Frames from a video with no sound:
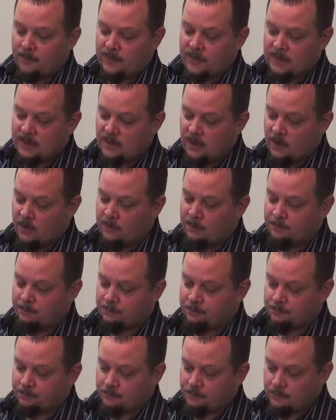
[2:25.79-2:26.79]
So
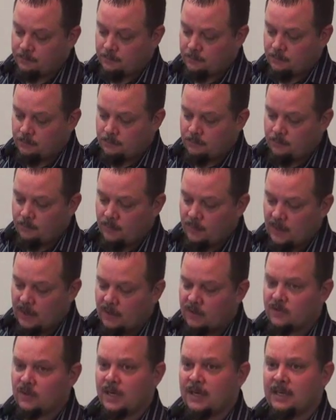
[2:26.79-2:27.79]

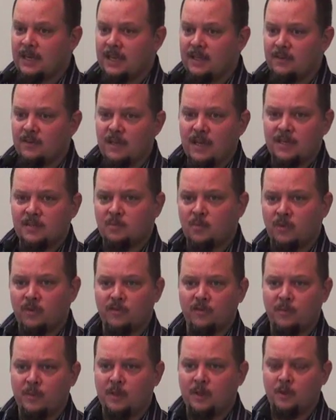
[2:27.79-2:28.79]
I'm trying to get you guys more
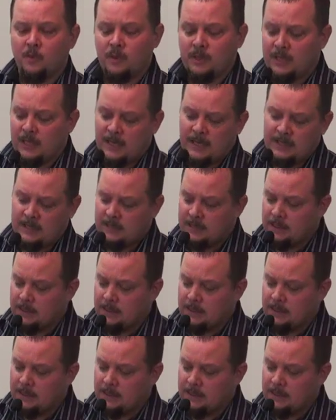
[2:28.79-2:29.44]
familiar with that,